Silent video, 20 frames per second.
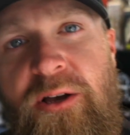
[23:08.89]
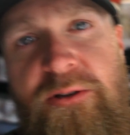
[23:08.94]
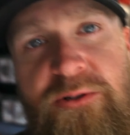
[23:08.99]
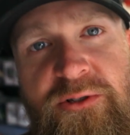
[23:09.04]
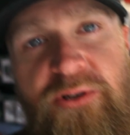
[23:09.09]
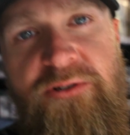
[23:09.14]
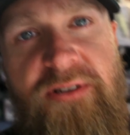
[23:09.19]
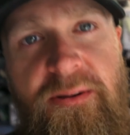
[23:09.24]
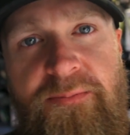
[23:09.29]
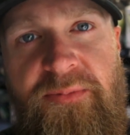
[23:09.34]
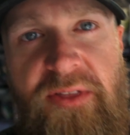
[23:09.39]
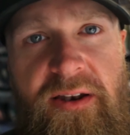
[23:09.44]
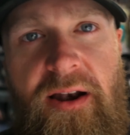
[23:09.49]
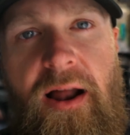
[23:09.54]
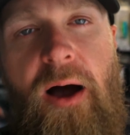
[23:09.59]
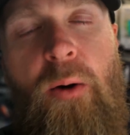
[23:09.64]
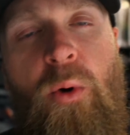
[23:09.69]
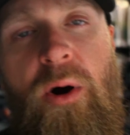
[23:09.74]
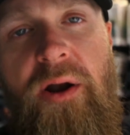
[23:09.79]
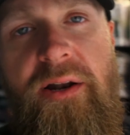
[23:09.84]
So something
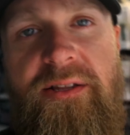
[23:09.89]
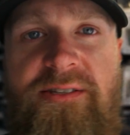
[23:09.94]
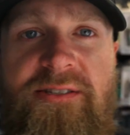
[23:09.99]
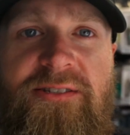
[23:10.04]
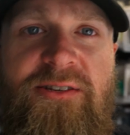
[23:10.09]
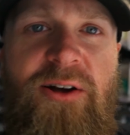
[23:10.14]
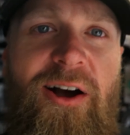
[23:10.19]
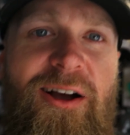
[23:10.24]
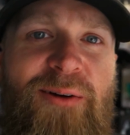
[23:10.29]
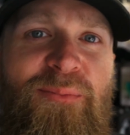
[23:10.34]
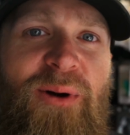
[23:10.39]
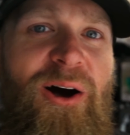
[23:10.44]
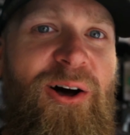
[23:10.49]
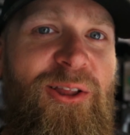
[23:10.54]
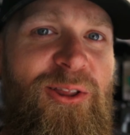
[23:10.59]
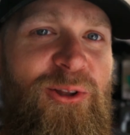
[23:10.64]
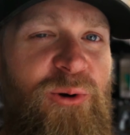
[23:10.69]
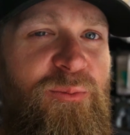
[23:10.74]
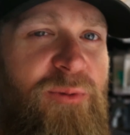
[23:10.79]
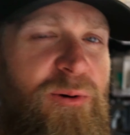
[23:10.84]
I wanted to talk about a
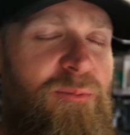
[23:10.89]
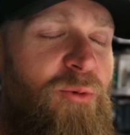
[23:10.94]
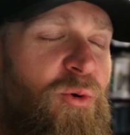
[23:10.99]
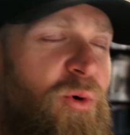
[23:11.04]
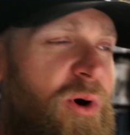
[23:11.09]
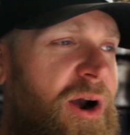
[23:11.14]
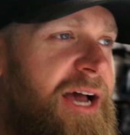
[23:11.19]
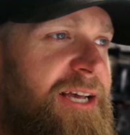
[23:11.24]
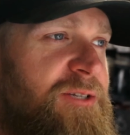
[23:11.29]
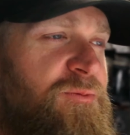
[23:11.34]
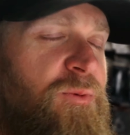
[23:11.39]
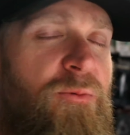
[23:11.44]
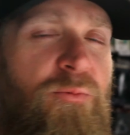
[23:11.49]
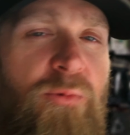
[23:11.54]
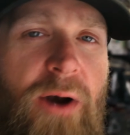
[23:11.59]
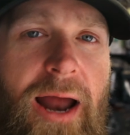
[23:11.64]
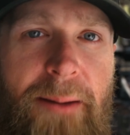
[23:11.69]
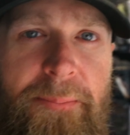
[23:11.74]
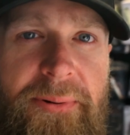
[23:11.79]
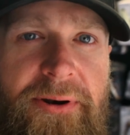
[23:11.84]
little bit more as we
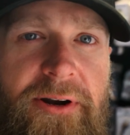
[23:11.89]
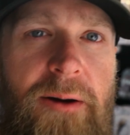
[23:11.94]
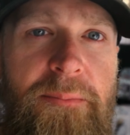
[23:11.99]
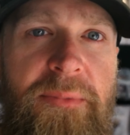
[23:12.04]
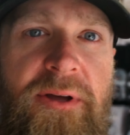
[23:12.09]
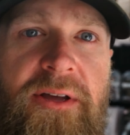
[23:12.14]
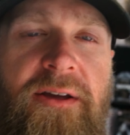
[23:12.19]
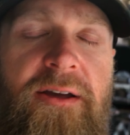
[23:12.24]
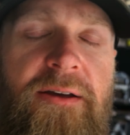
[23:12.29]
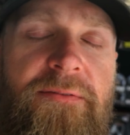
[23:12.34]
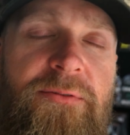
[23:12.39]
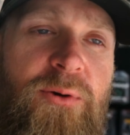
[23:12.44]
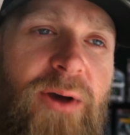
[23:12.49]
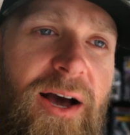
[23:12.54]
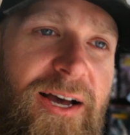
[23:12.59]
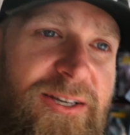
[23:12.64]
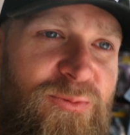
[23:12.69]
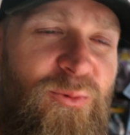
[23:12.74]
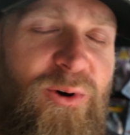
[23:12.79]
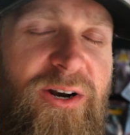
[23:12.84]
wrap it up. If you
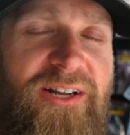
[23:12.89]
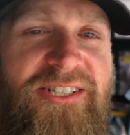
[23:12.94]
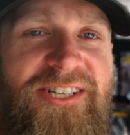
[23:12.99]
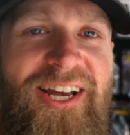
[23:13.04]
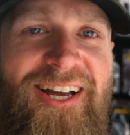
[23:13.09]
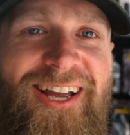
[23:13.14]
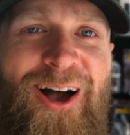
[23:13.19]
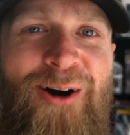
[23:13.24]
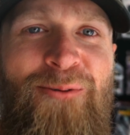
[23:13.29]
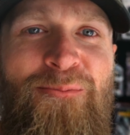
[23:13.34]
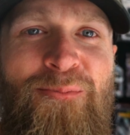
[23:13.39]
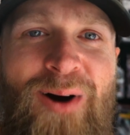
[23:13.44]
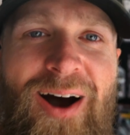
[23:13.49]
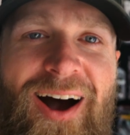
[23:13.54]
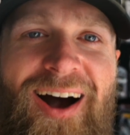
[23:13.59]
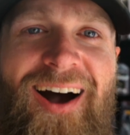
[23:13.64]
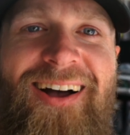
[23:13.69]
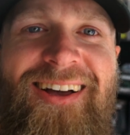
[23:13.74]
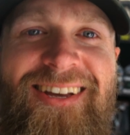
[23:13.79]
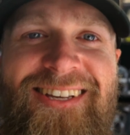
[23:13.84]
guys wanna check out
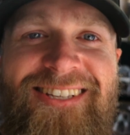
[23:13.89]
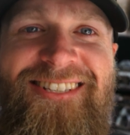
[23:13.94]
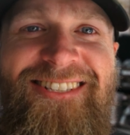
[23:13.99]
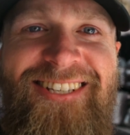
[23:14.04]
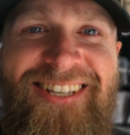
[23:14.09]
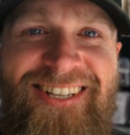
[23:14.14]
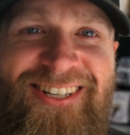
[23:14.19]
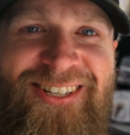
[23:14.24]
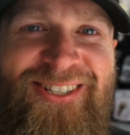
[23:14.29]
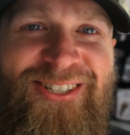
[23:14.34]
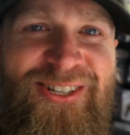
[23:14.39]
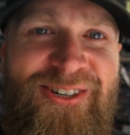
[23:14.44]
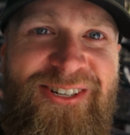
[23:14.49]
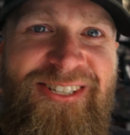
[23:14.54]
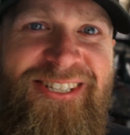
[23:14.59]
my signature